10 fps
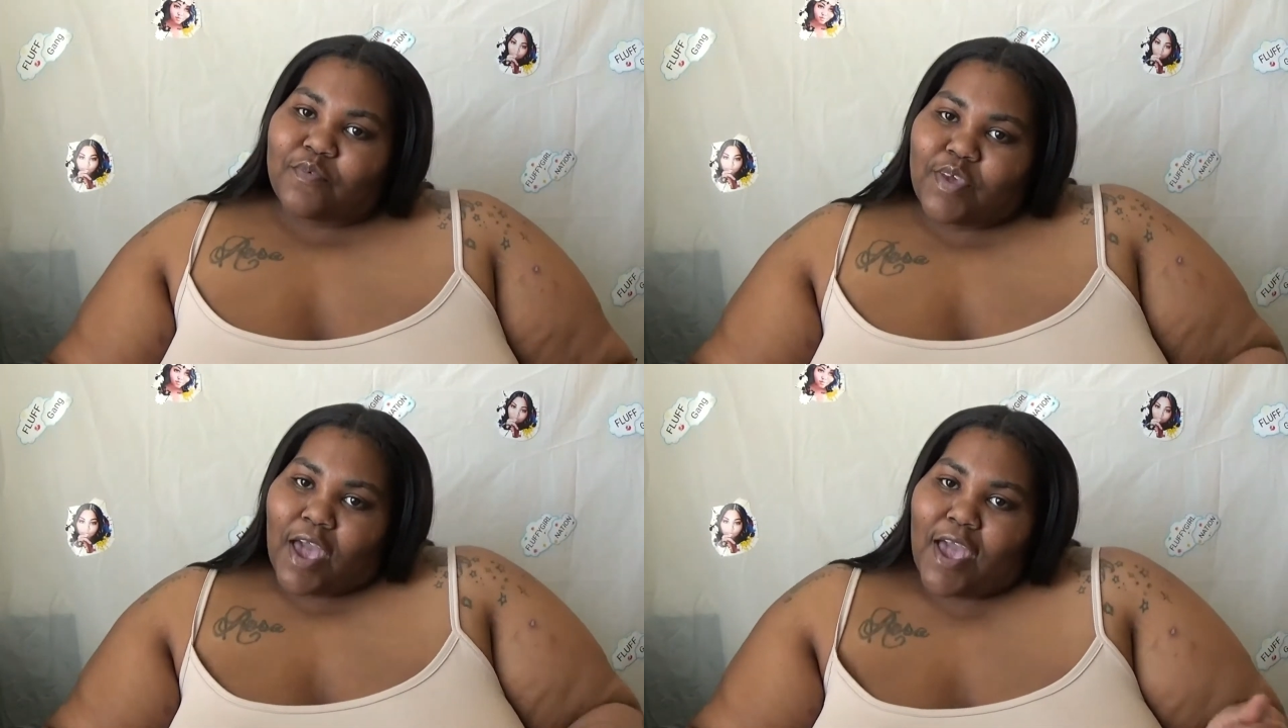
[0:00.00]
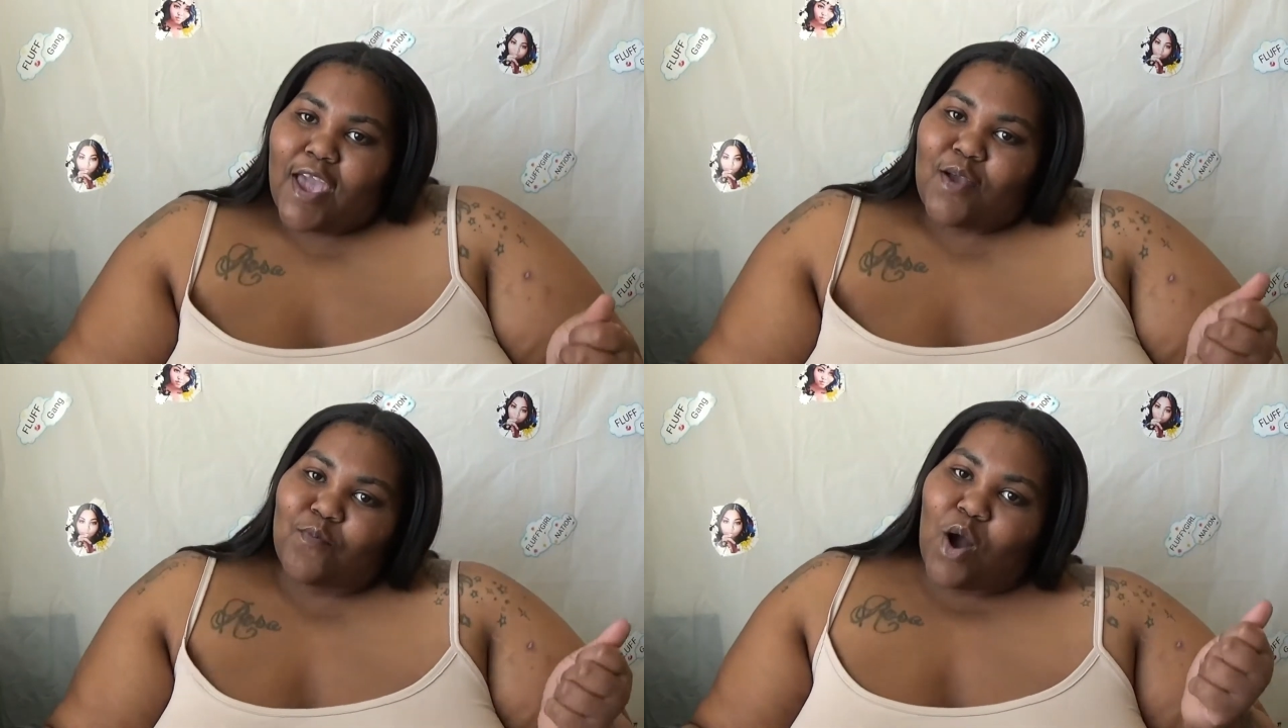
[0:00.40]

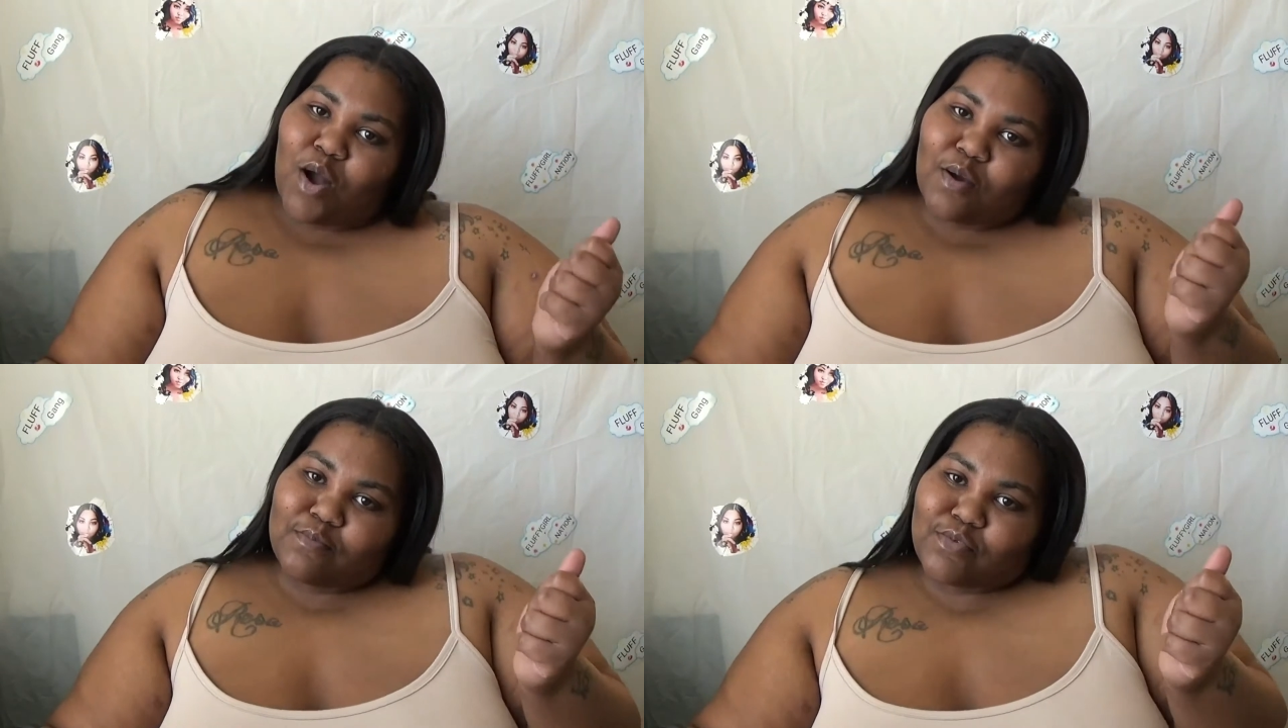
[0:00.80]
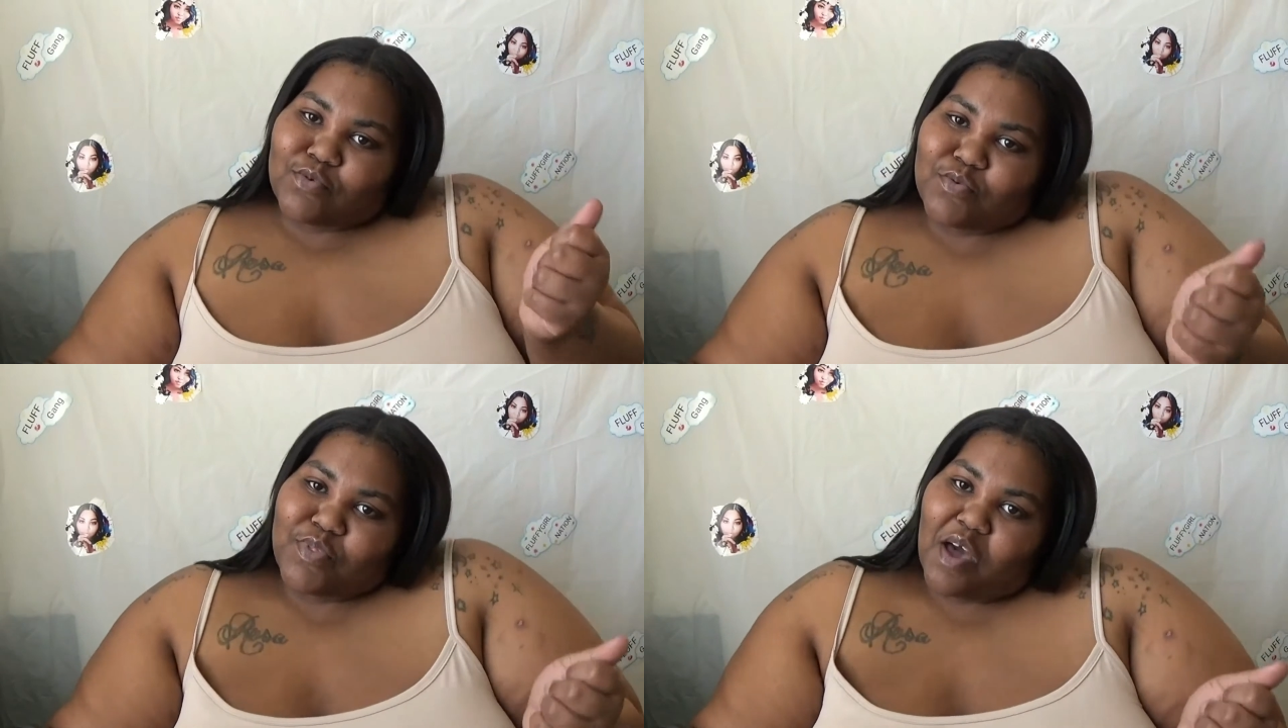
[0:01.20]
gang welcome
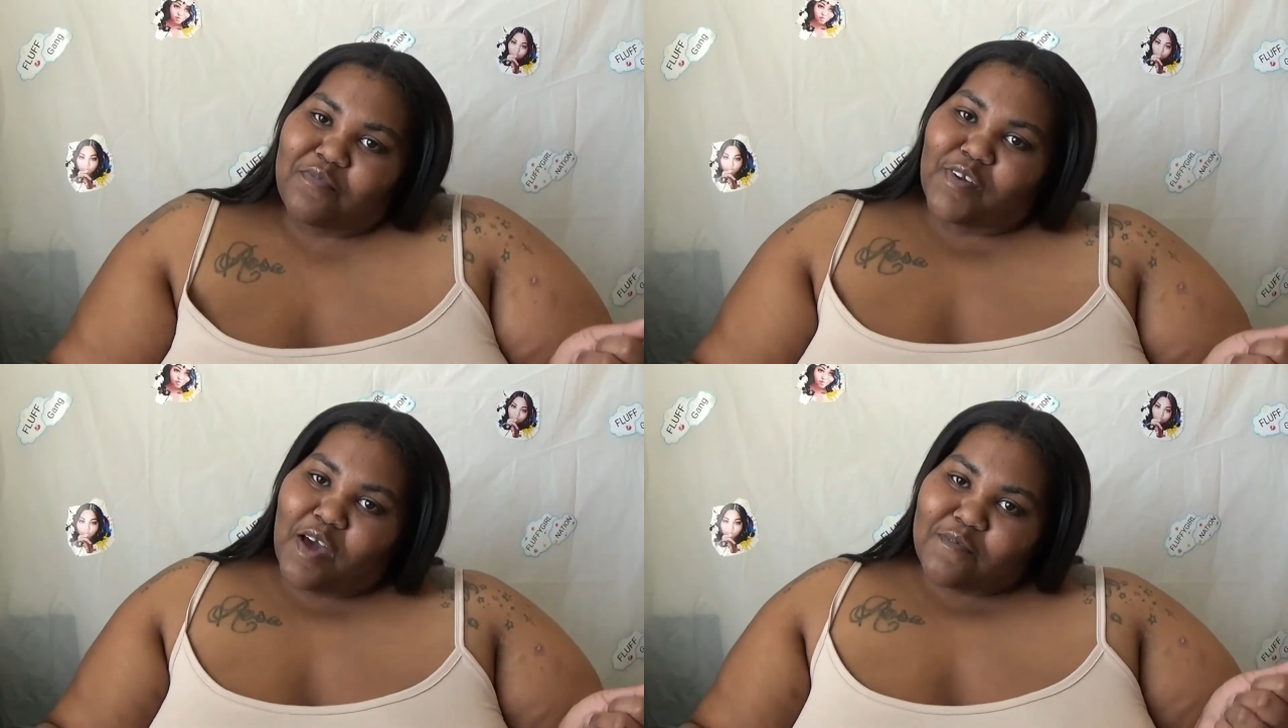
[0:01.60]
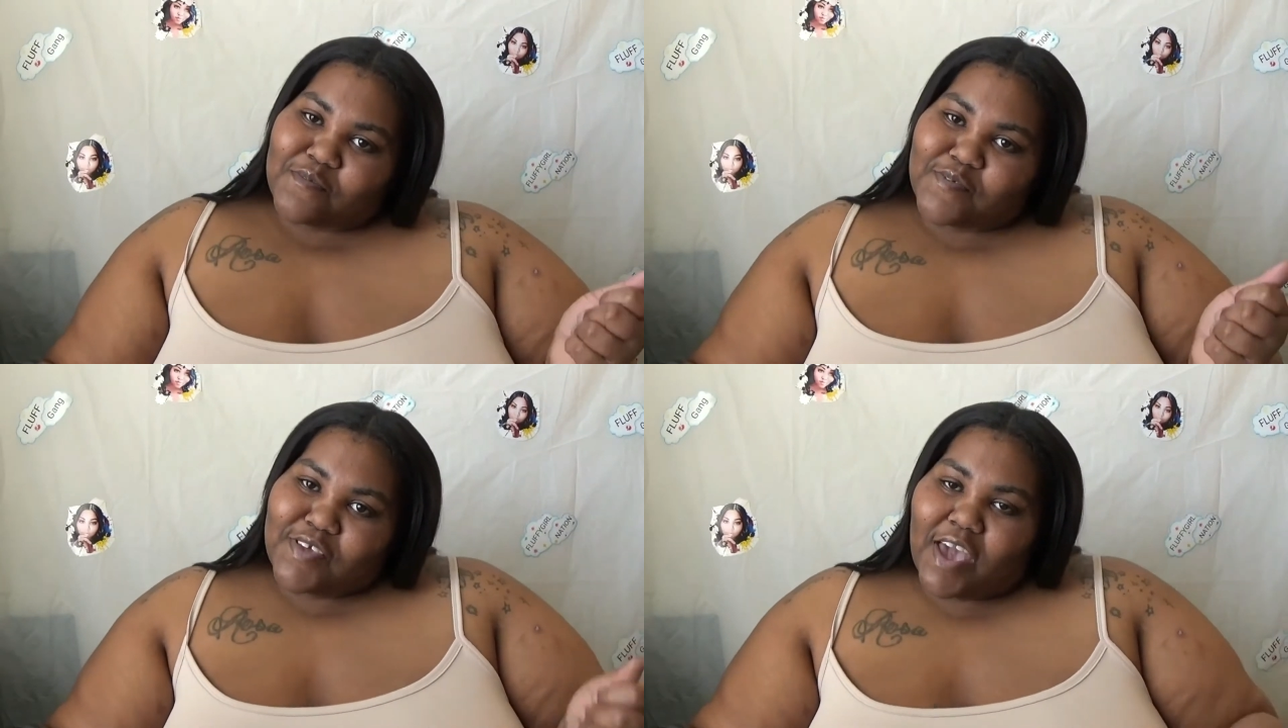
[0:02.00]
to the fluff
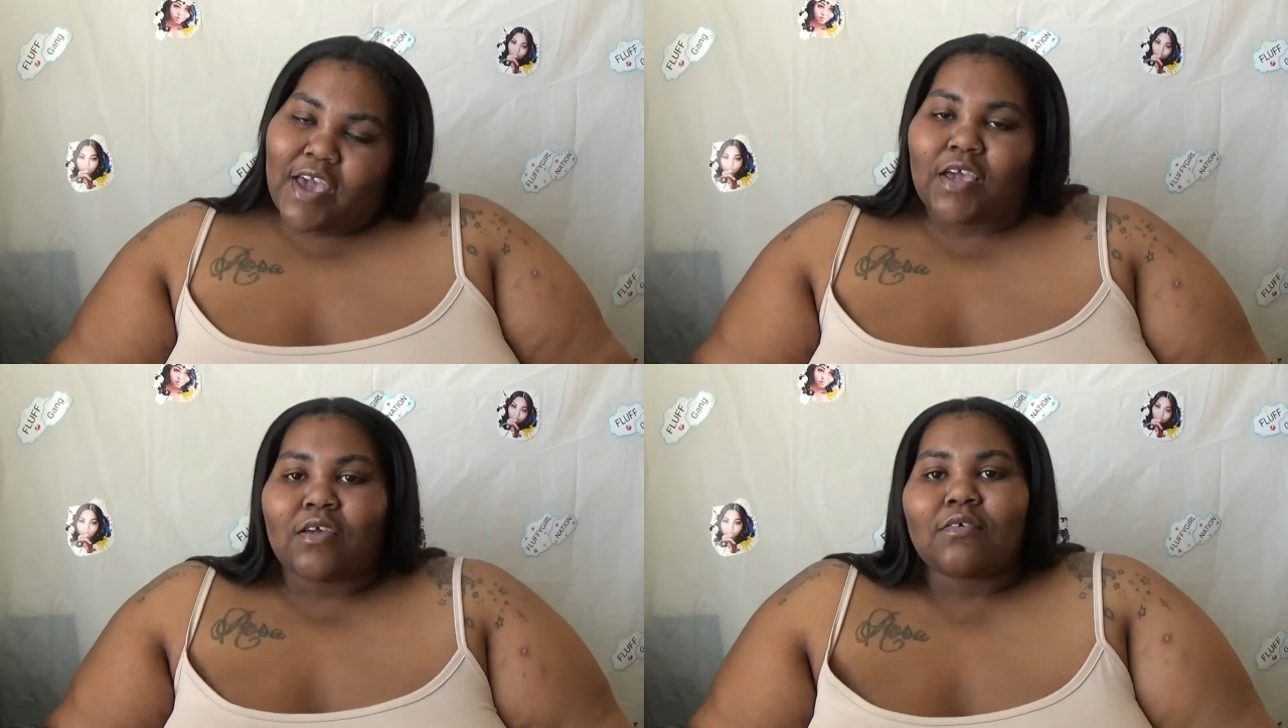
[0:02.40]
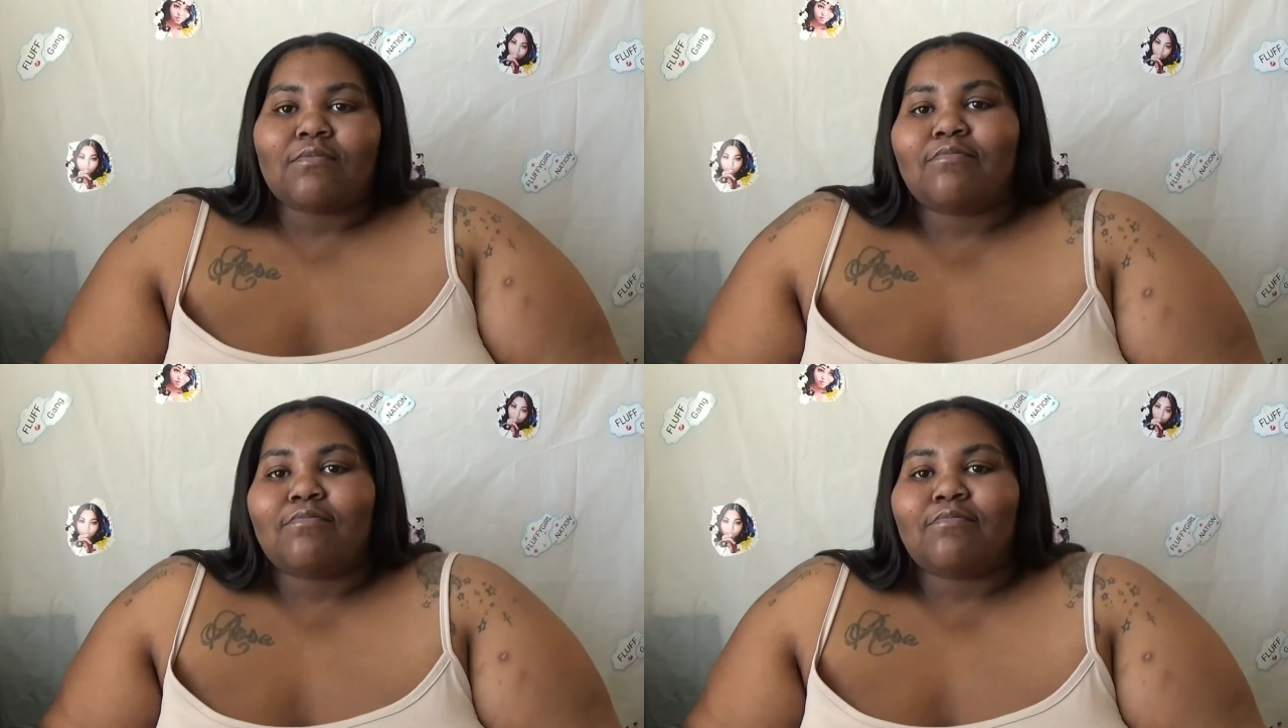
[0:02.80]
gang